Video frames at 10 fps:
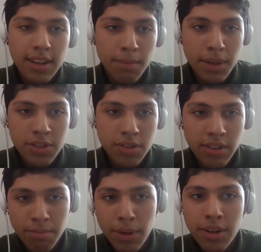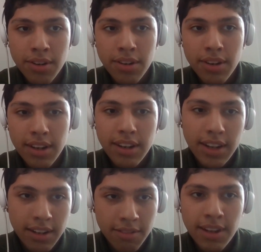picture of butter
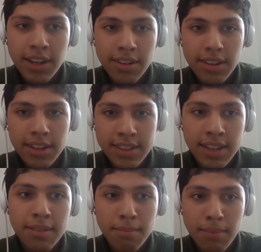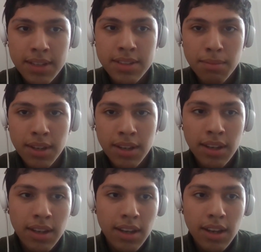and a fire and said make something,
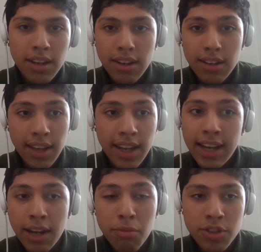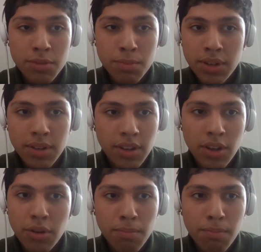the AI would just put,
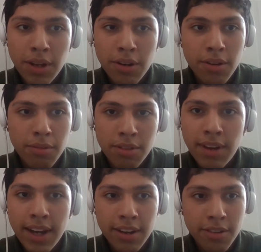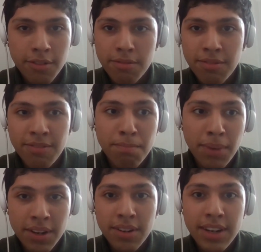butter with fire, or
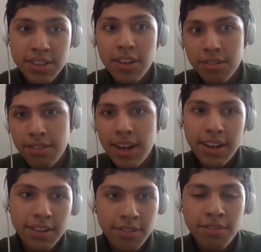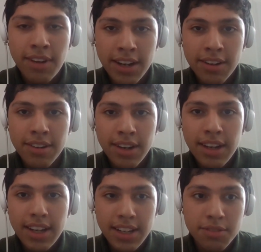butter is on fire, or fire
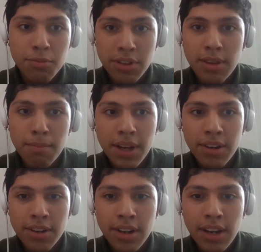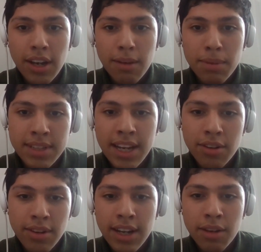is with the butter. But
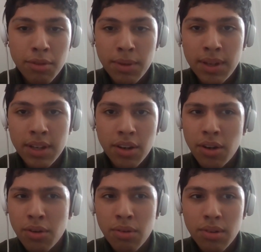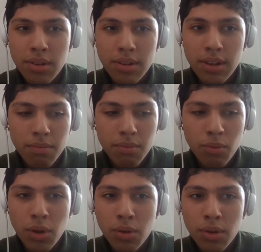Zechariah would be, oh,
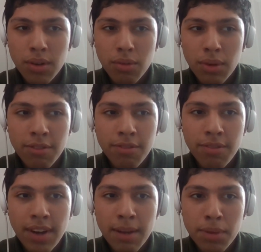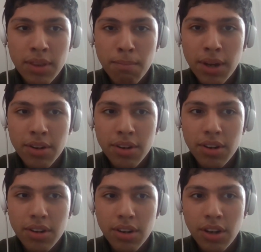well, what if I put the butter
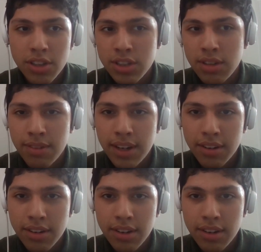onto the fire